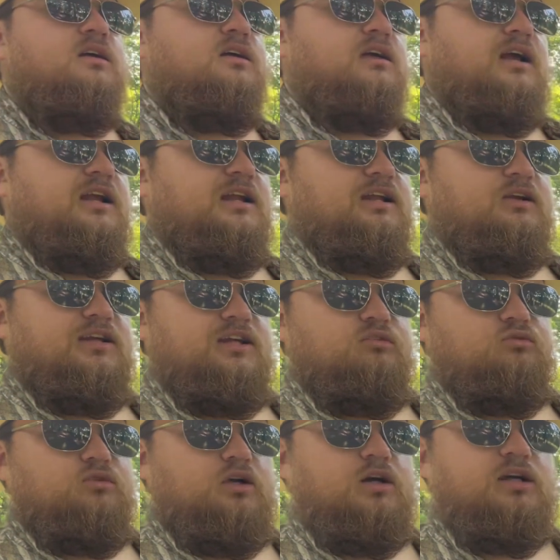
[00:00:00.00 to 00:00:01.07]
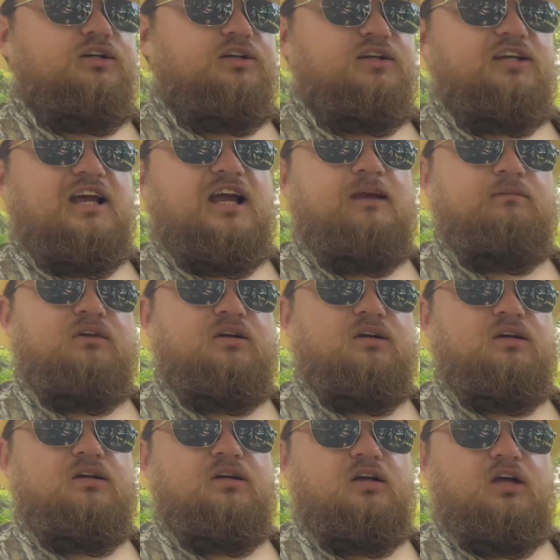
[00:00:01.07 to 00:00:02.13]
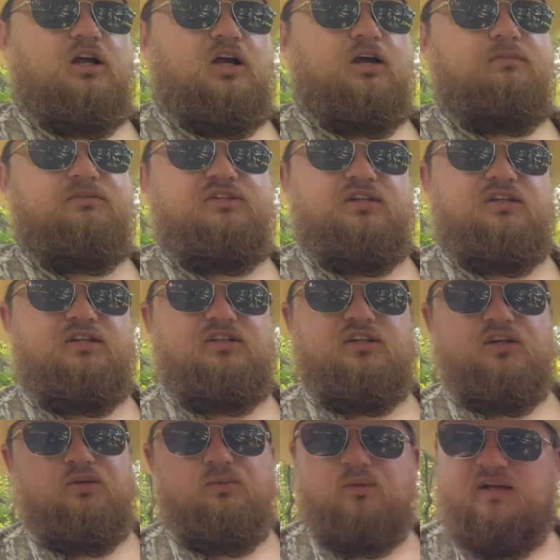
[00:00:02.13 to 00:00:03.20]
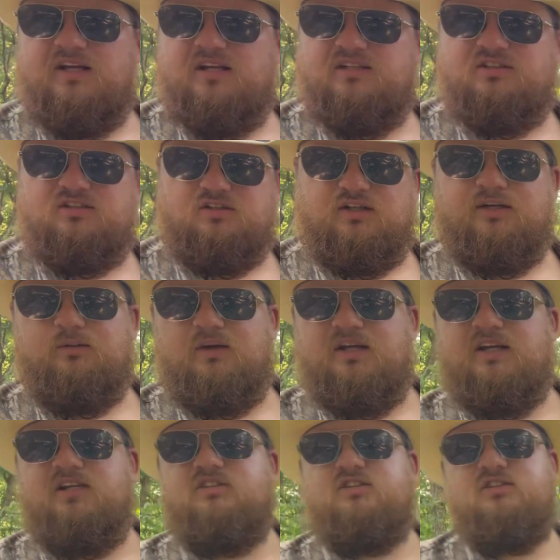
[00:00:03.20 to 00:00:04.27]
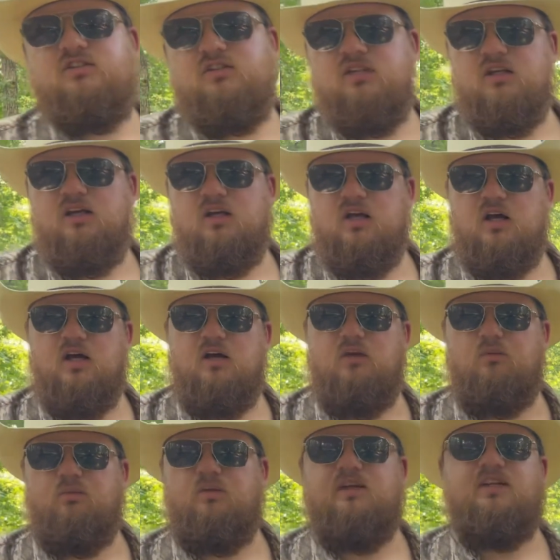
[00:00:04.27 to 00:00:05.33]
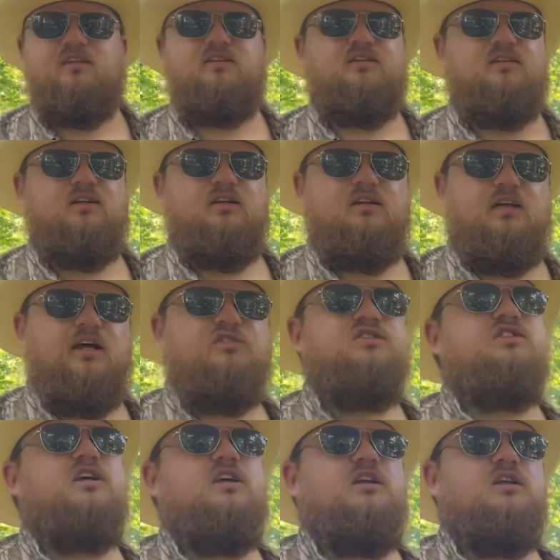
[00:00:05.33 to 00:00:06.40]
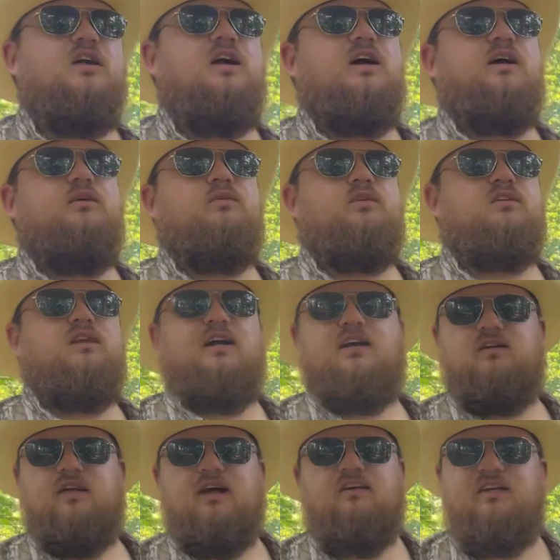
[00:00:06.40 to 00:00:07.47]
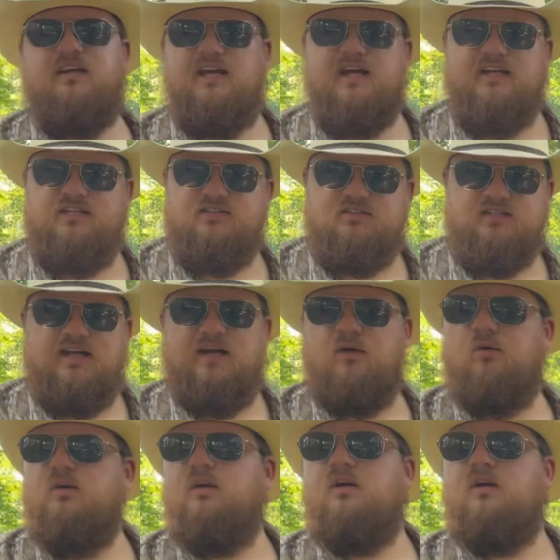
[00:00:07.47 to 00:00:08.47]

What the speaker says: and it can run your camera up to 2 weeks, 3 weeks with no sunlight, with like cloudy days. Now,